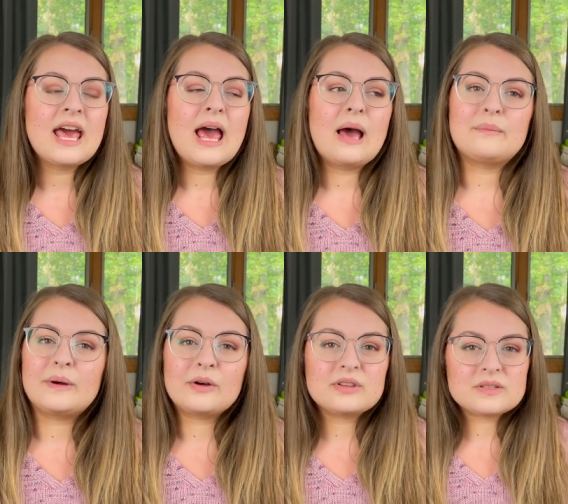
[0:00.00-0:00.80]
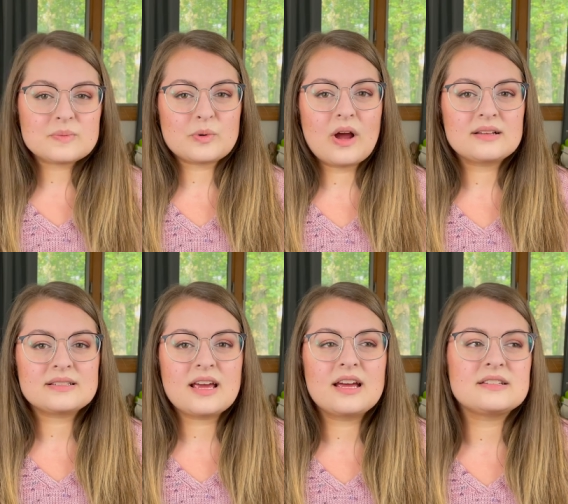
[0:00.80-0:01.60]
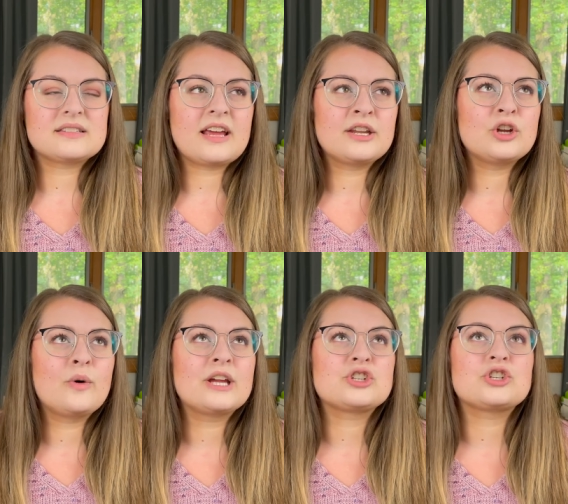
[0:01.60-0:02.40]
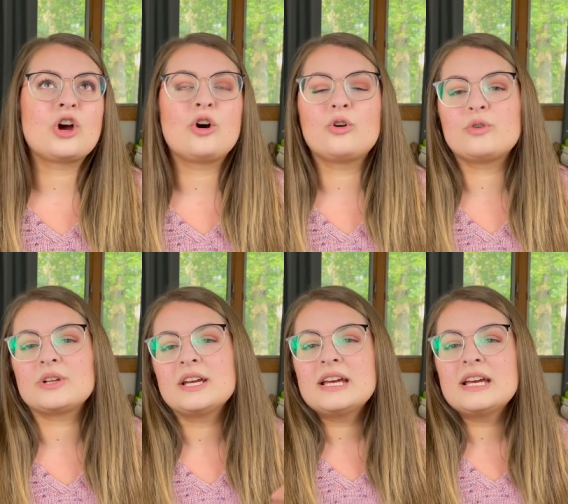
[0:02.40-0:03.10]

about this process. I know I showed